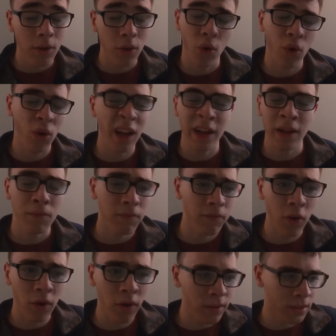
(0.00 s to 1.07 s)
or
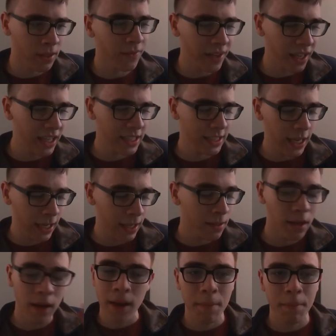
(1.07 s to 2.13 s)
for something he
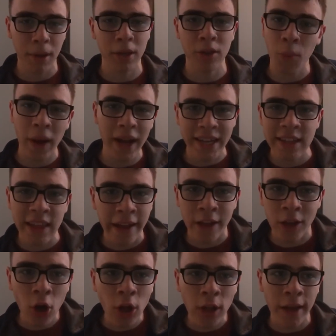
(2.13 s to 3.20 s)
did, but the way
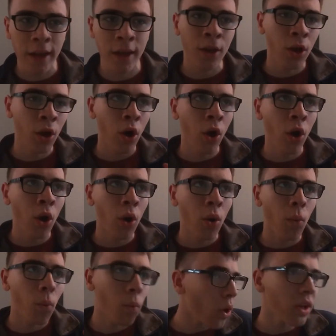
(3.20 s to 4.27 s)
they got it
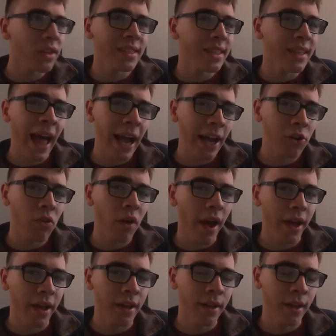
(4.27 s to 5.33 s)
wasn't that
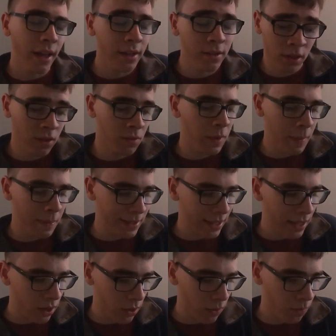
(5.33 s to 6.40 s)
great and didn't
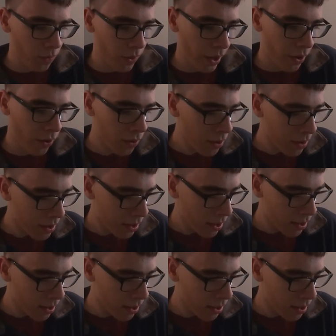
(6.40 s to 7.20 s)
represent them well.